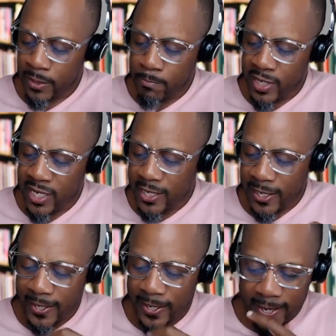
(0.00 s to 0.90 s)

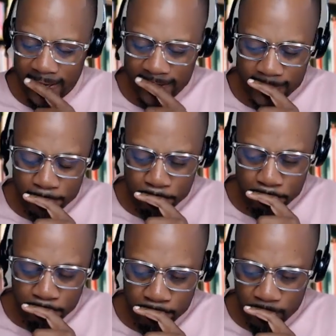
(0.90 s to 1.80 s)
Midday class.
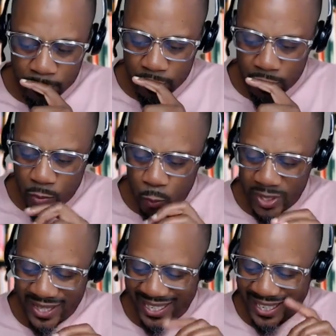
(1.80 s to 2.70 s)

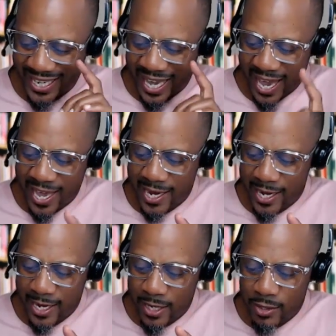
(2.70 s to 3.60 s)
When the cat
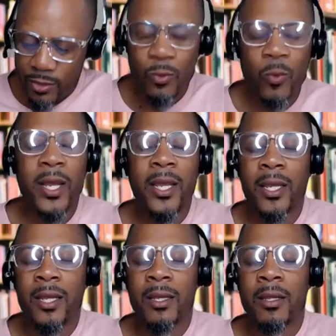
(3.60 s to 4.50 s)
is
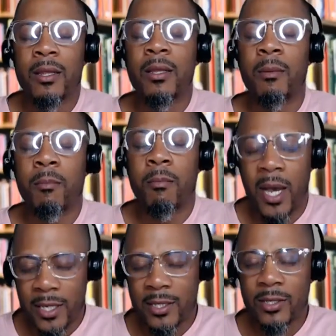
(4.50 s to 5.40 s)
away, the
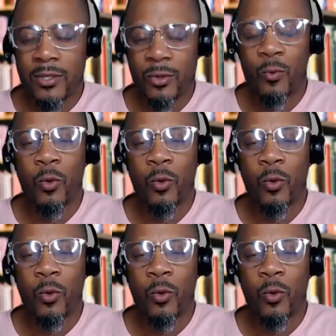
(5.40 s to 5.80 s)
mice